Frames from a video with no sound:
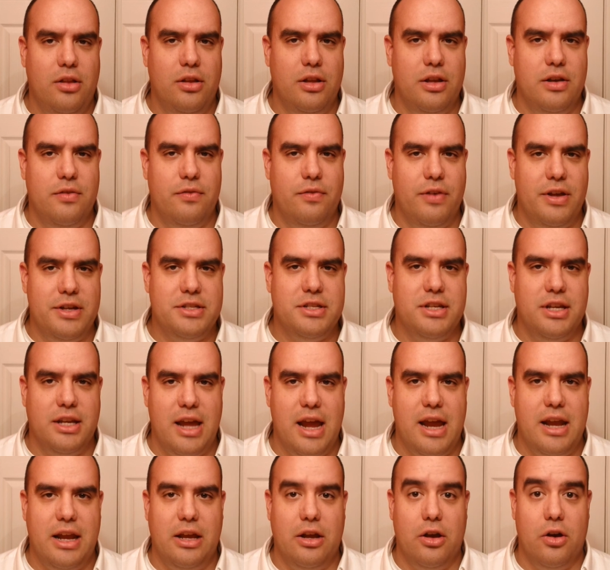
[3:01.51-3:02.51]

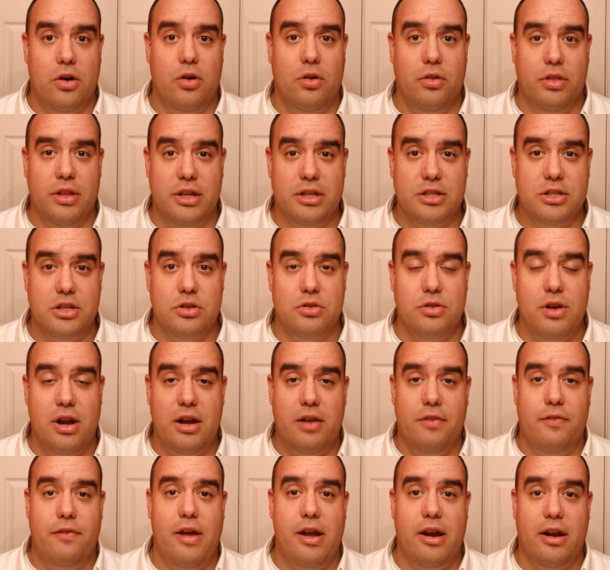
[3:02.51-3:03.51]
investigating all this and trying
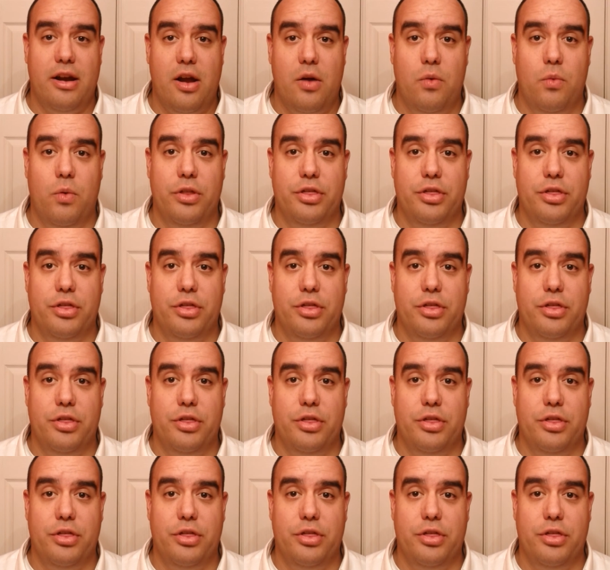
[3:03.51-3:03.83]
to find out